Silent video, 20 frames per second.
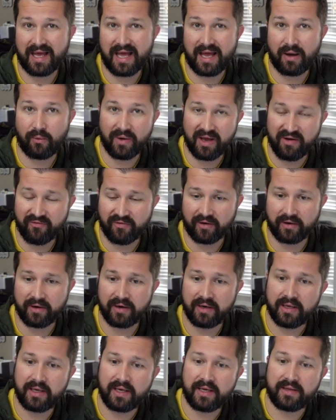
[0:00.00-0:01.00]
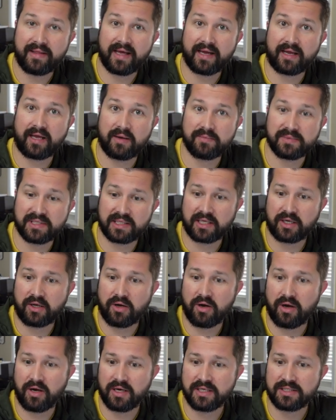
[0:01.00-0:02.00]
However, that comes at the
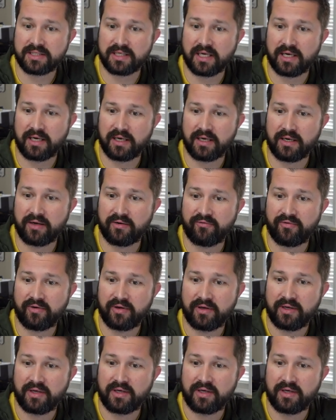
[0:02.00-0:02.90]
cost of